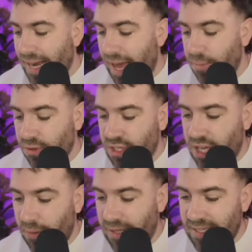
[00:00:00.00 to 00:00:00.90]
able to
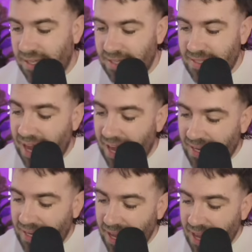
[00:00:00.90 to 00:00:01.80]
go into the attack.